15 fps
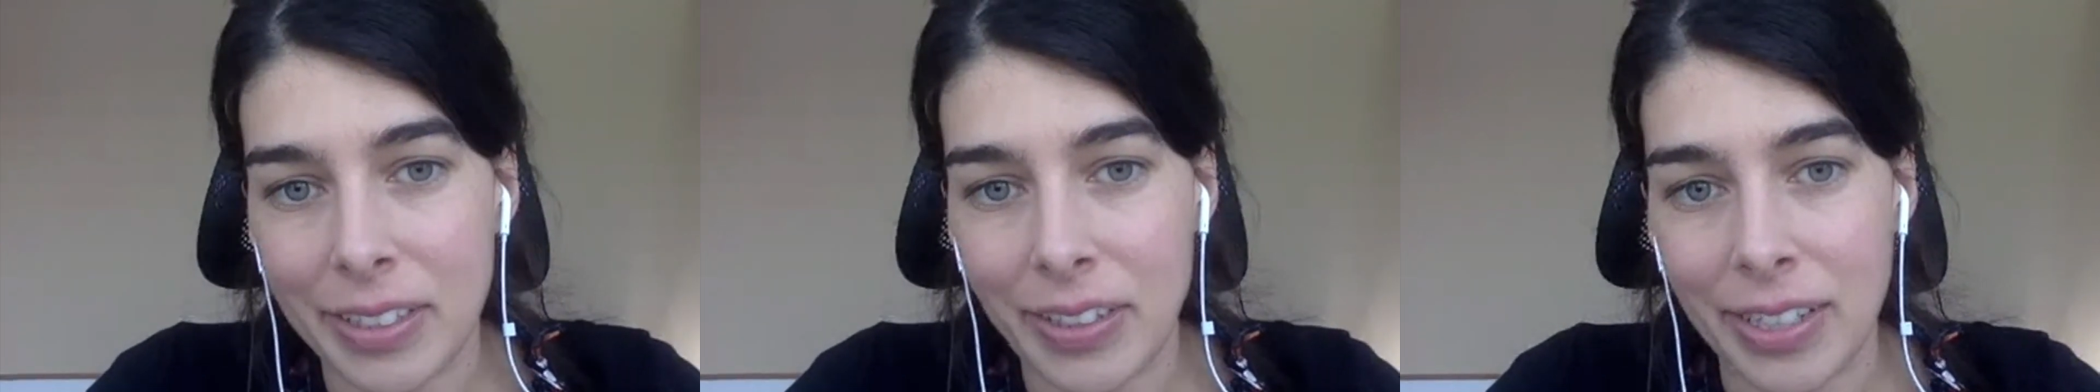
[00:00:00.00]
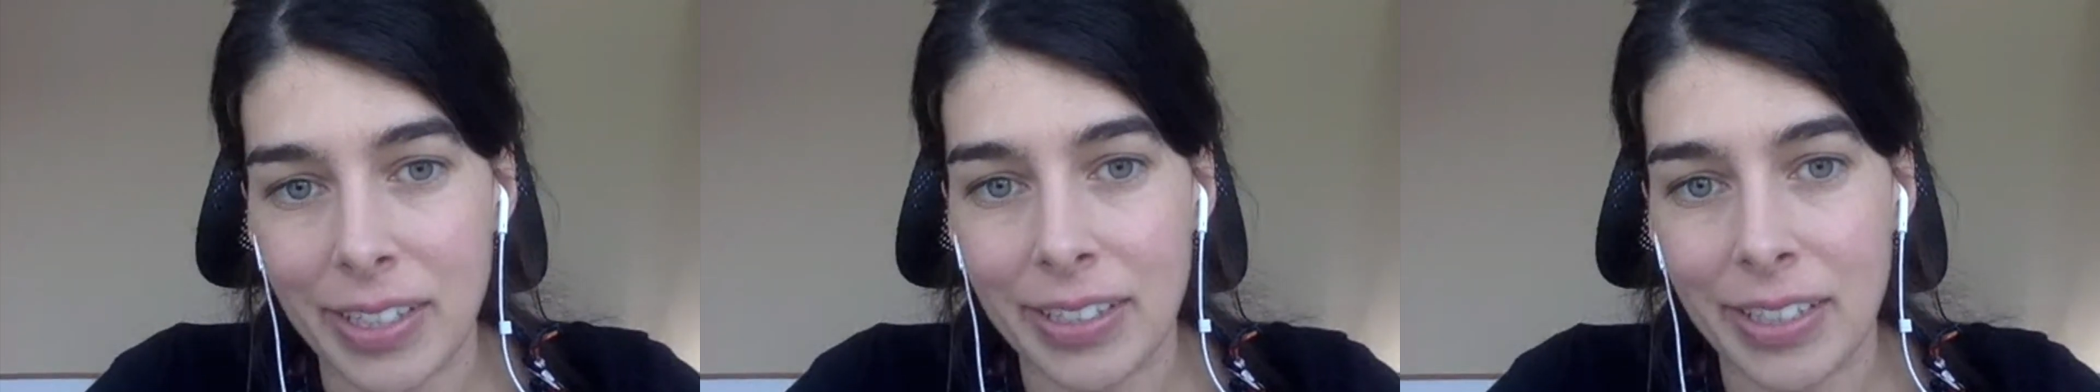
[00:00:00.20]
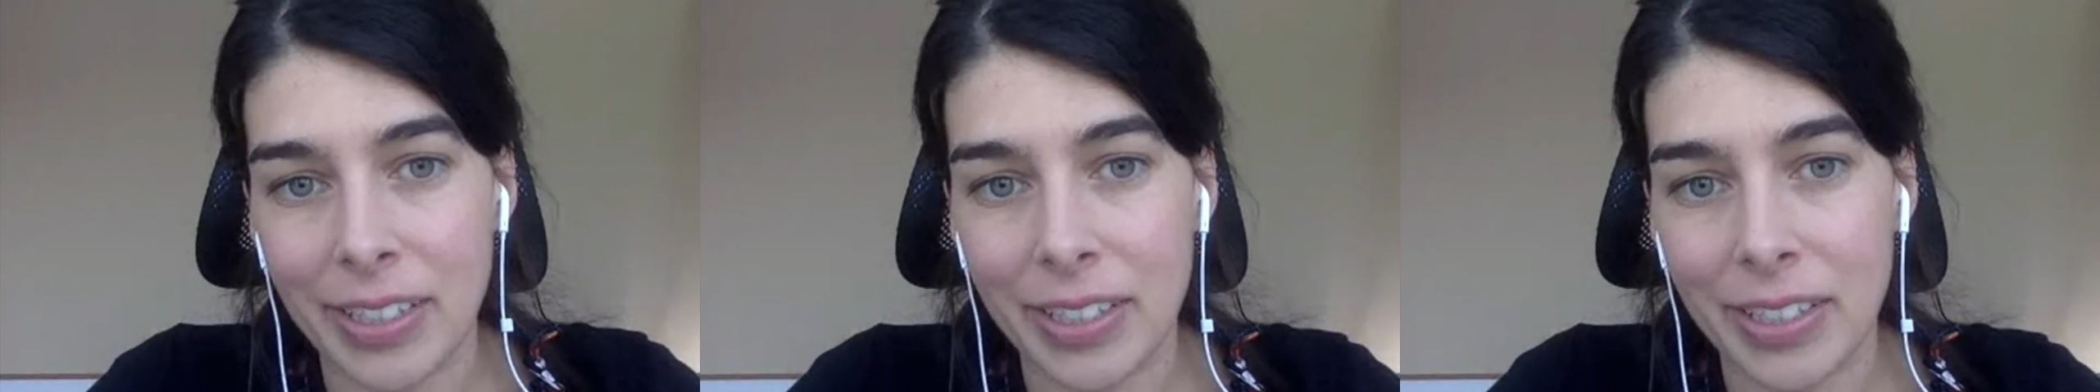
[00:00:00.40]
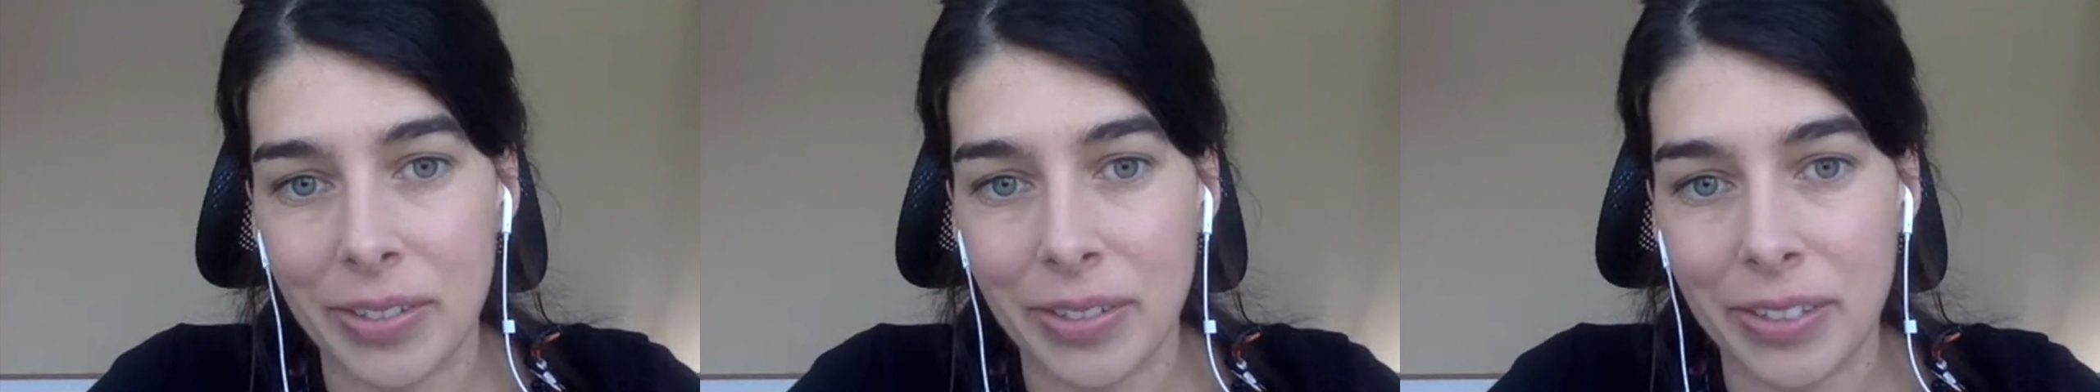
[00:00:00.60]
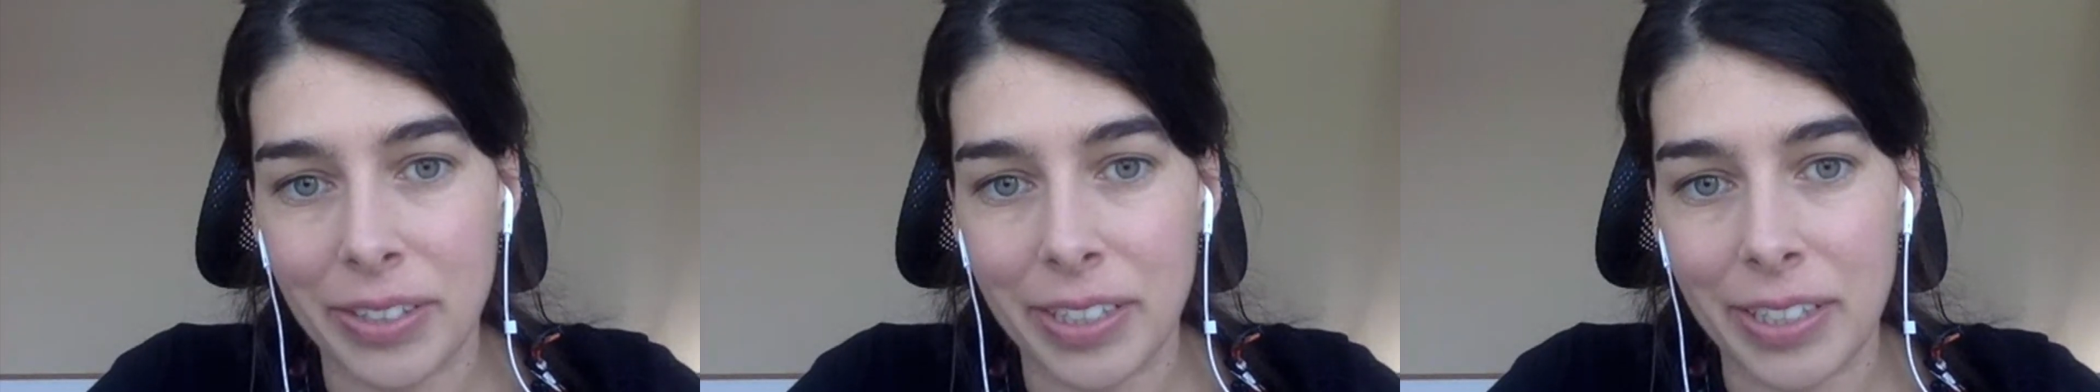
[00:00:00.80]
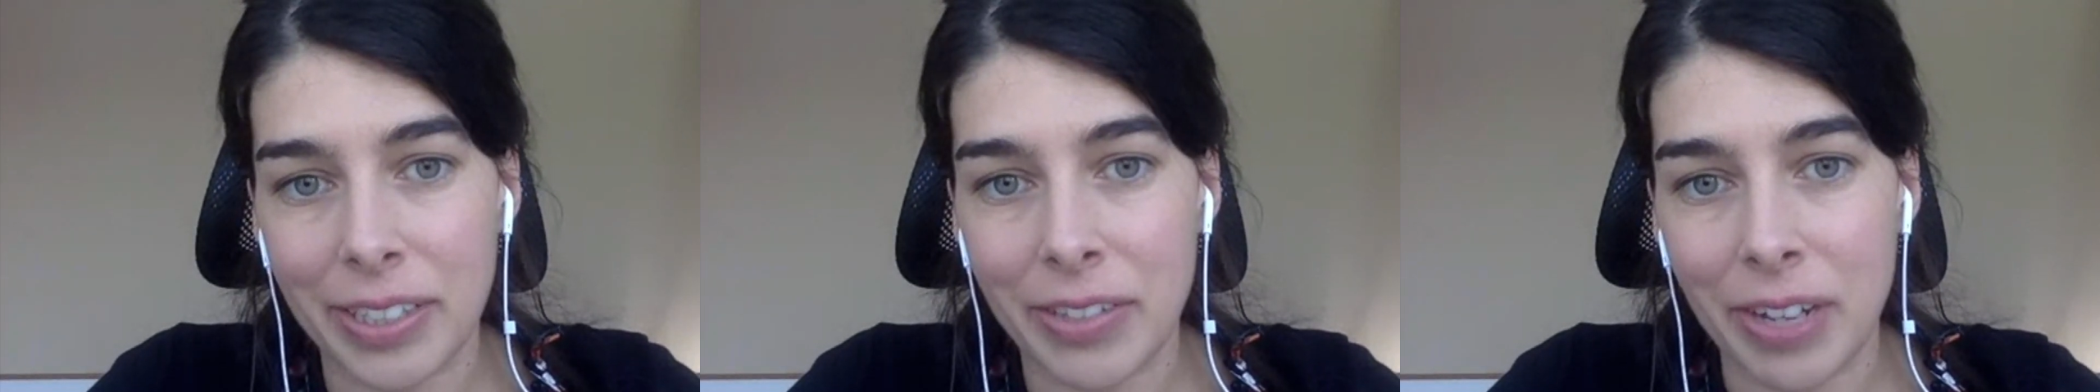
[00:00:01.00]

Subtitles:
transnational organized